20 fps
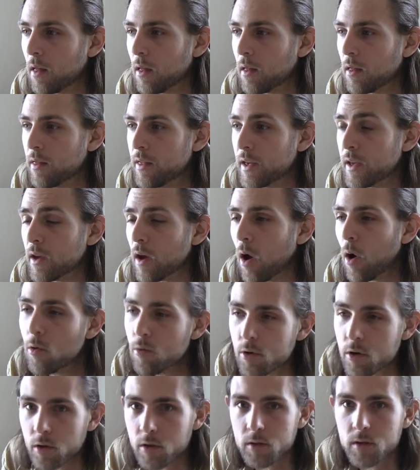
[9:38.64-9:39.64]
the
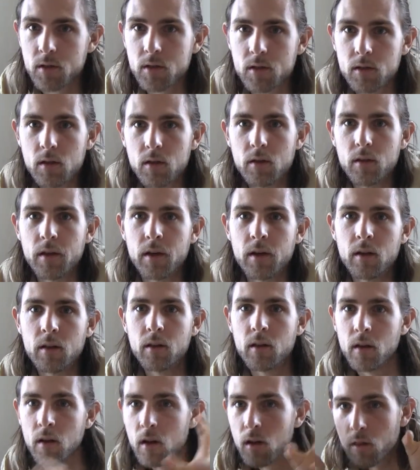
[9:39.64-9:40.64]
owners, the,
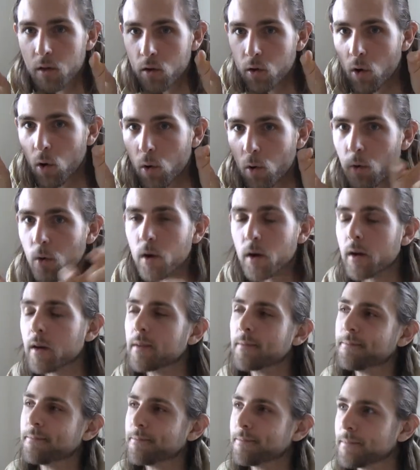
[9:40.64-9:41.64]
the, the core,
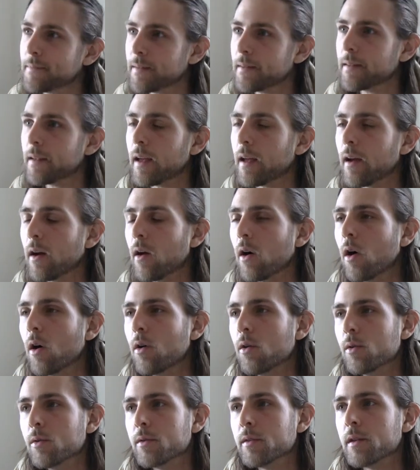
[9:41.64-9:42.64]

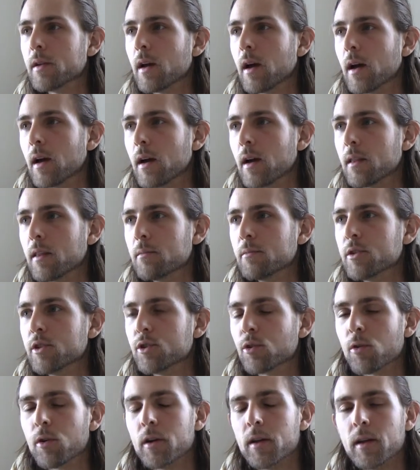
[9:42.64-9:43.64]
owned uh, the
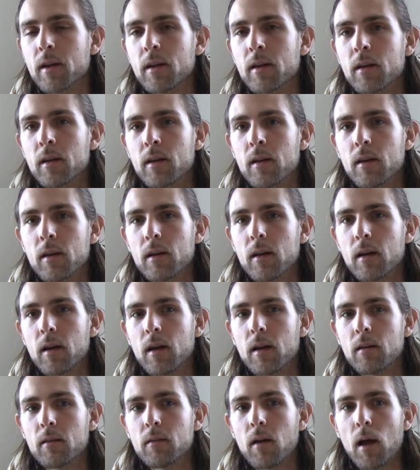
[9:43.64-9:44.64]
majority.
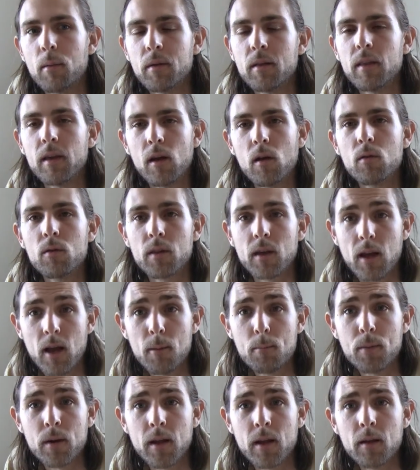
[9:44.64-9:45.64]
Uh, I mean, they owned the
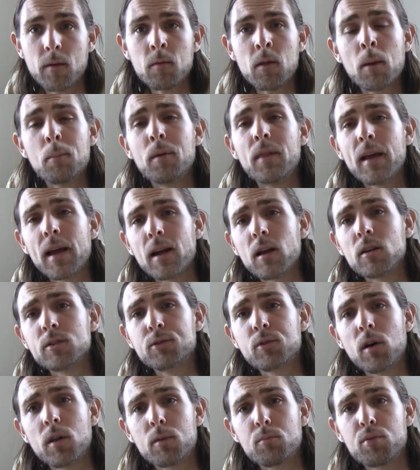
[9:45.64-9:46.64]
company, but they had
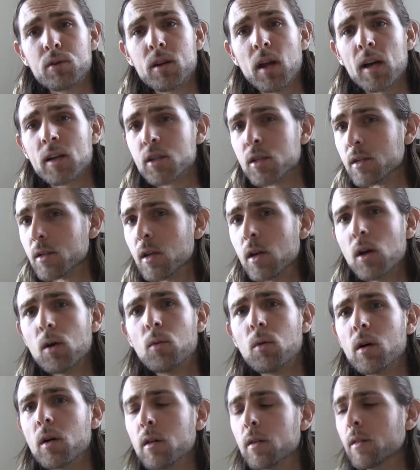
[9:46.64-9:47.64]
also all the protection.
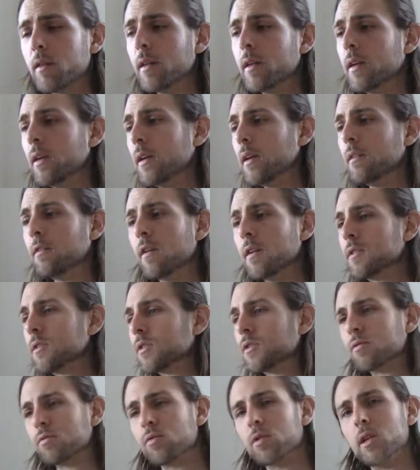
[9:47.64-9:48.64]
Well, the
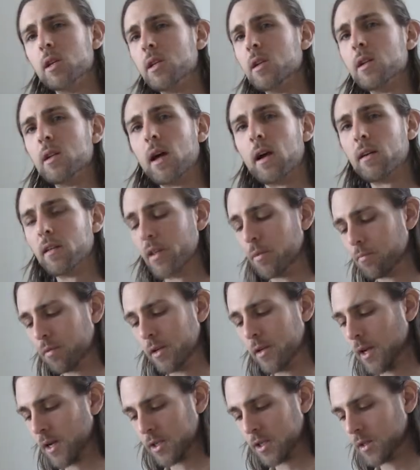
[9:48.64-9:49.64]
inventors really didn't have the
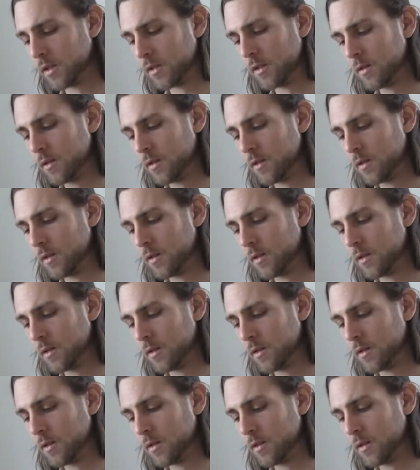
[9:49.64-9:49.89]
protection